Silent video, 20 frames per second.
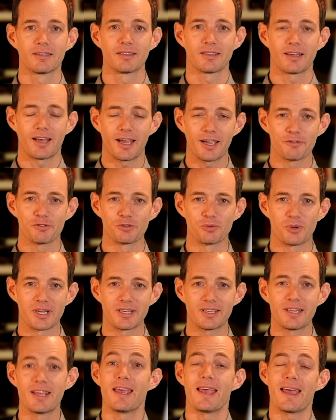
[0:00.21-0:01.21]
Hi
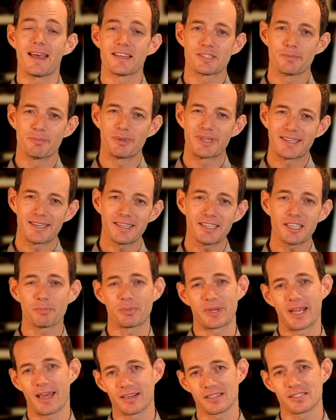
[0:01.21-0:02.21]
everyone. As a beginning
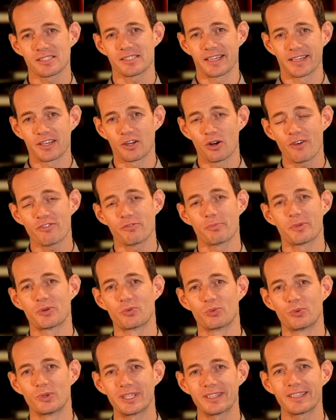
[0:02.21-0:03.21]
pianist, it can often be
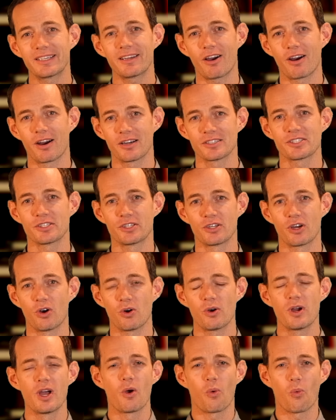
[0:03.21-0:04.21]
really hard to
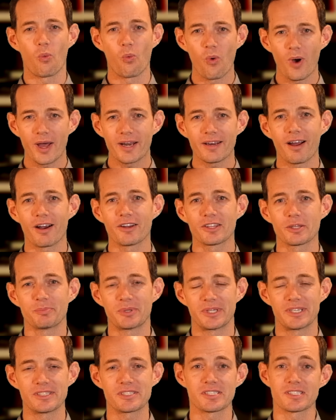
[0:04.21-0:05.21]
know what are the
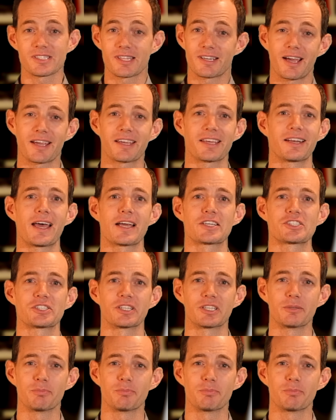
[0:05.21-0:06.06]
pieces that I can actually